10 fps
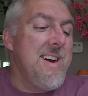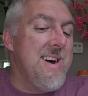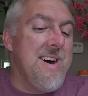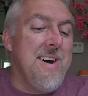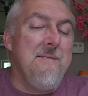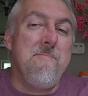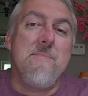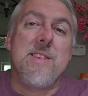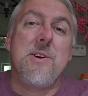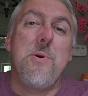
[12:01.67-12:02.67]

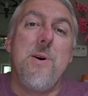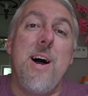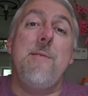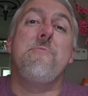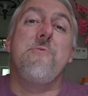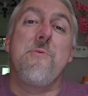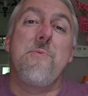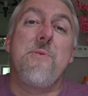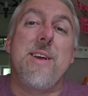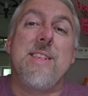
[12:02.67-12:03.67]
So I'm the only
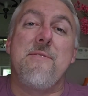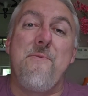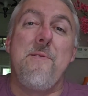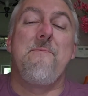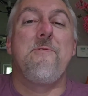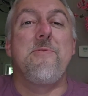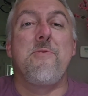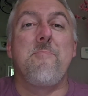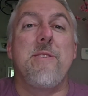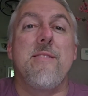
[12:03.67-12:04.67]
one who gets to film for a
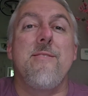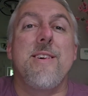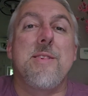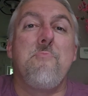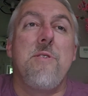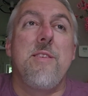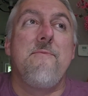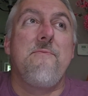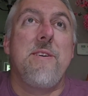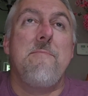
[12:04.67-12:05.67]
little bit, unless one
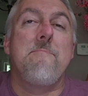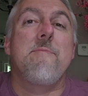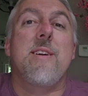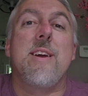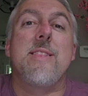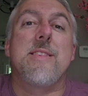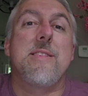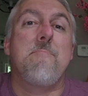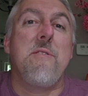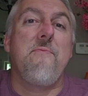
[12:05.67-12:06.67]
of them gets
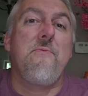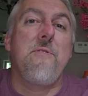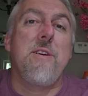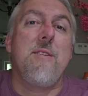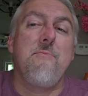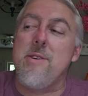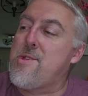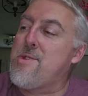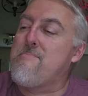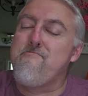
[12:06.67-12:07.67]
to be free,
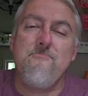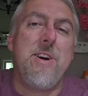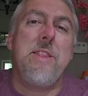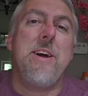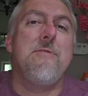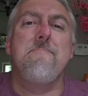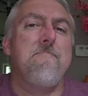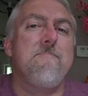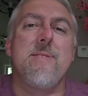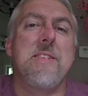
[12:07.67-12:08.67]
which right now
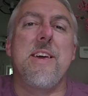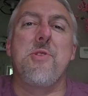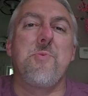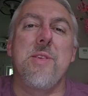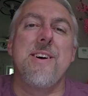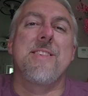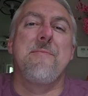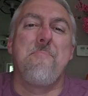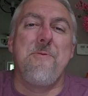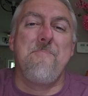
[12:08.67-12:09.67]
schedule
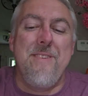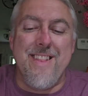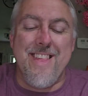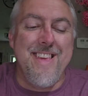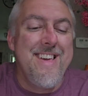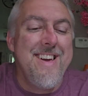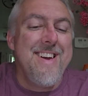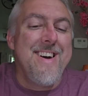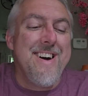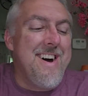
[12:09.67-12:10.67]
doesn't permit.
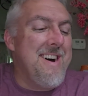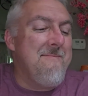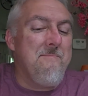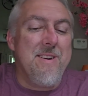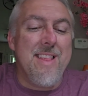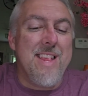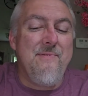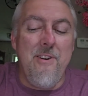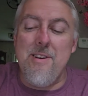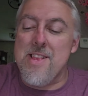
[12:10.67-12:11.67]
But as
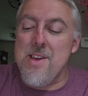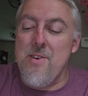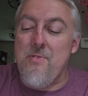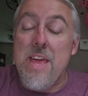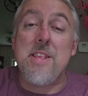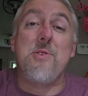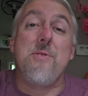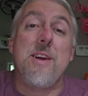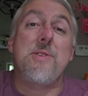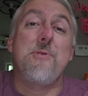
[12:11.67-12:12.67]
far as all these
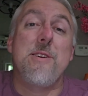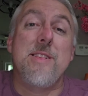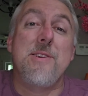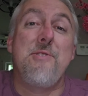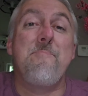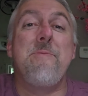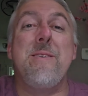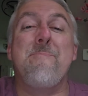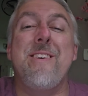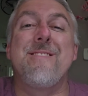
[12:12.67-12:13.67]
cookies are concerned,
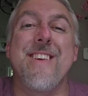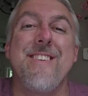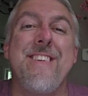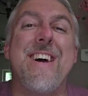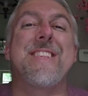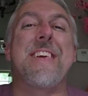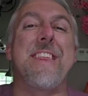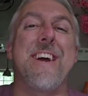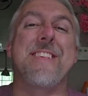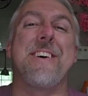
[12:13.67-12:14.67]
Ben Mayer, done that. See
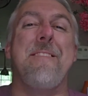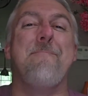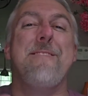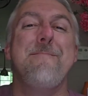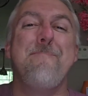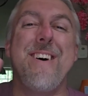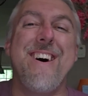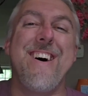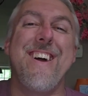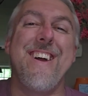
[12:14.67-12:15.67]
you next time.
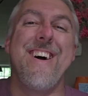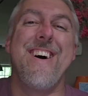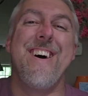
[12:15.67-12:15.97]
Bye.